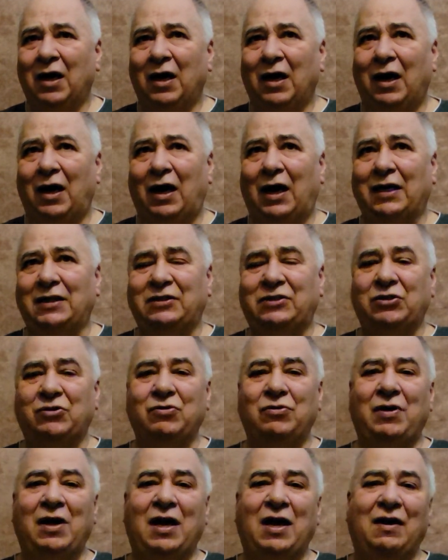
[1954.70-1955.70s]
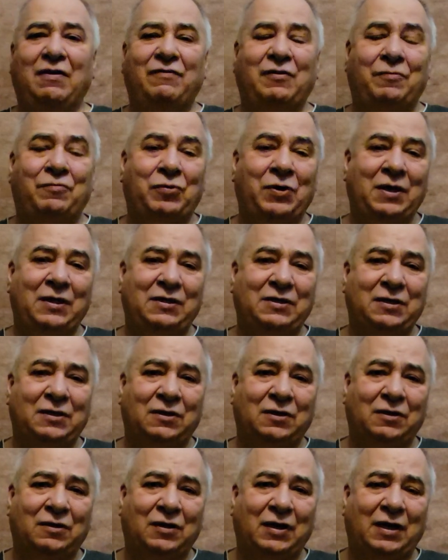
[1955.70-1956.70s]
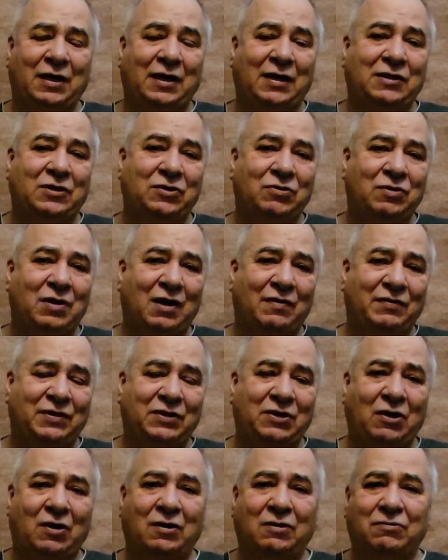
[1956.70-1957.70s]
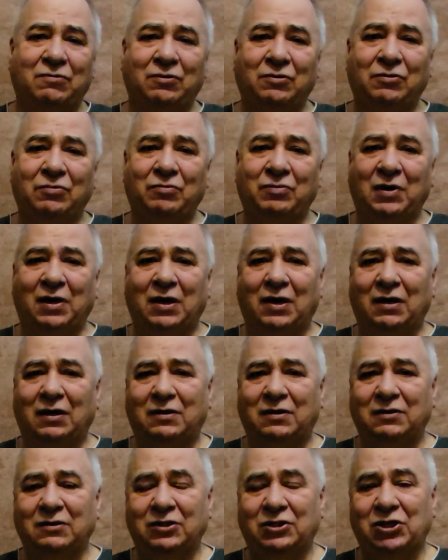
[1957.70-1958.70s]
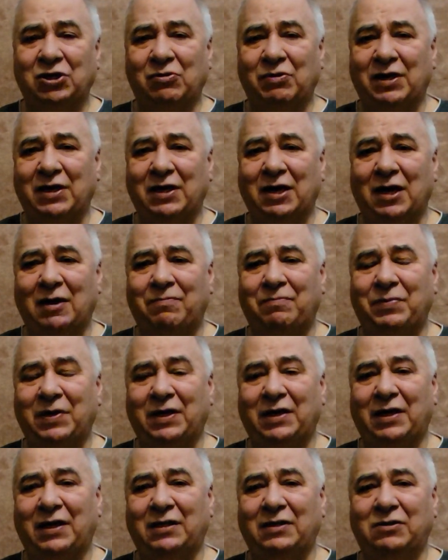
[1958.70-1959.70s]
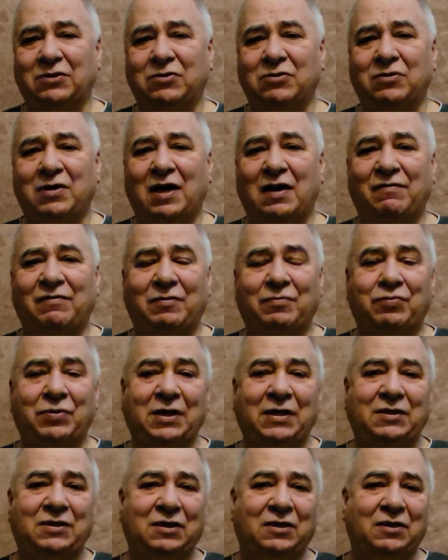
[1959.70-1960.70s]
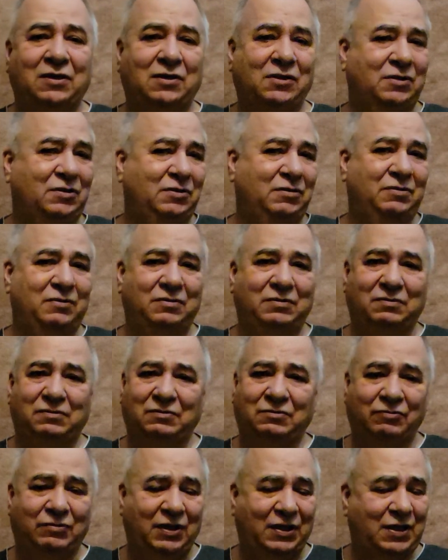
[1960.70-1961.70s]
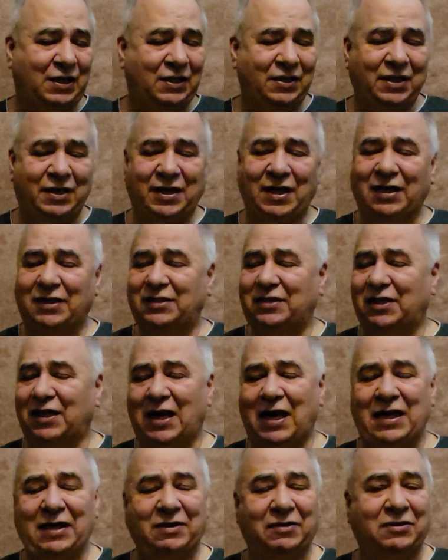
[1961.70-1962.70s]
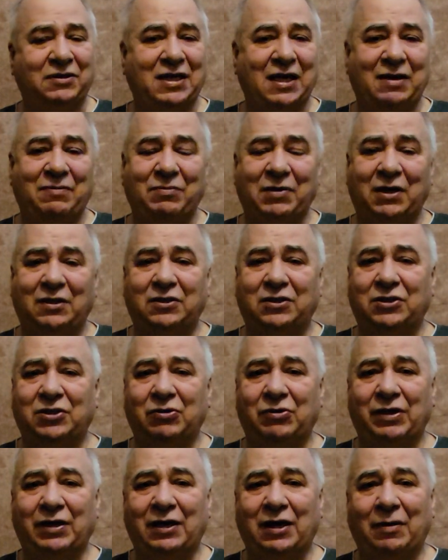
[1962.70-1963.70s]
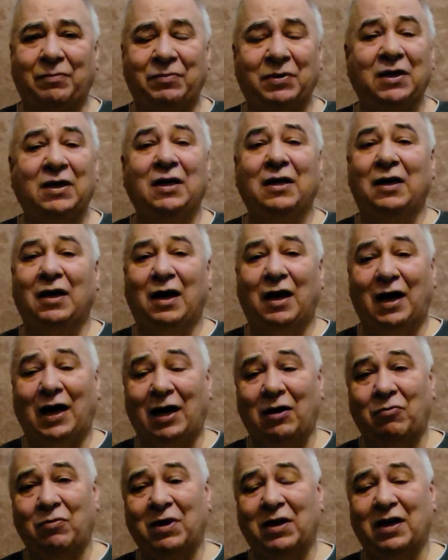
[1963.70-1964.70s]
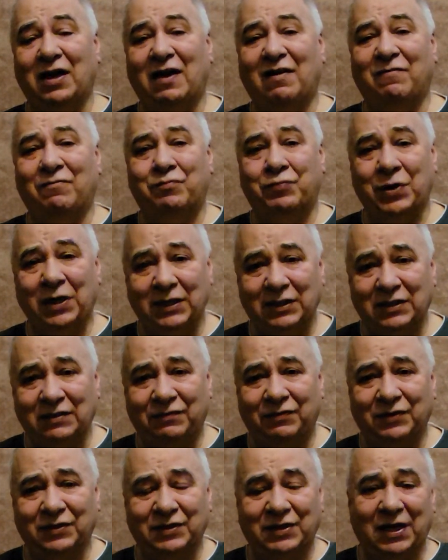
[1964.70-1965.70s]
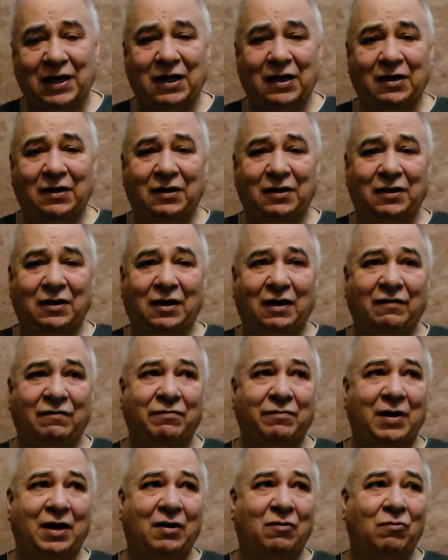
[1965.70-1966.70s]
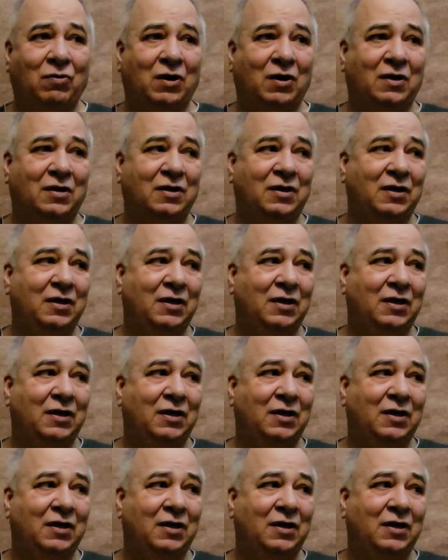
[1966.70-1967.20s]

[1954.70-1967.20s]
I do have a printer, and I do have a darkroom showing up, and I do have a printer within the next 8 or 10 months showing up. I will have prints for sale of my work.